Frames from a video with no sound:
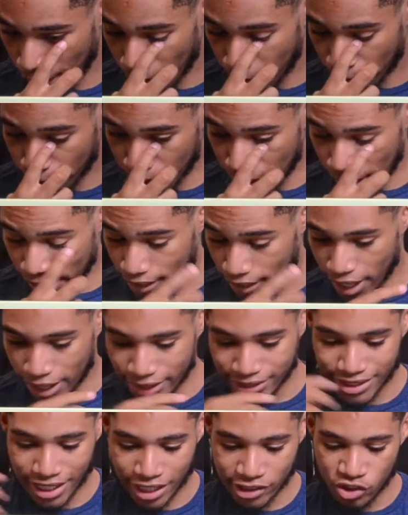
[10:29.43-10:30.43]
Matty
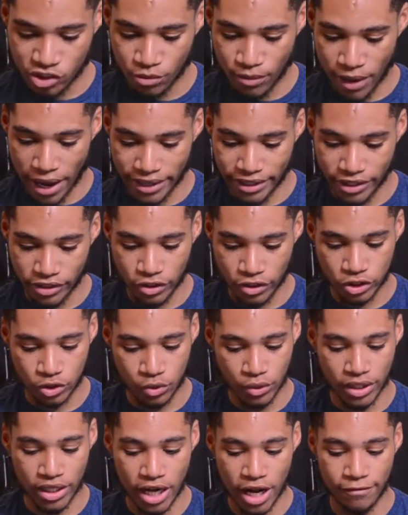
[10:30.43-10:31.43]
Ice not too bad either.
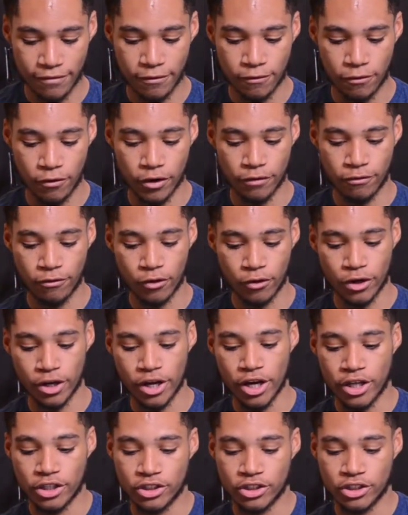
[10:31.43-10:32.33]
29 for 44,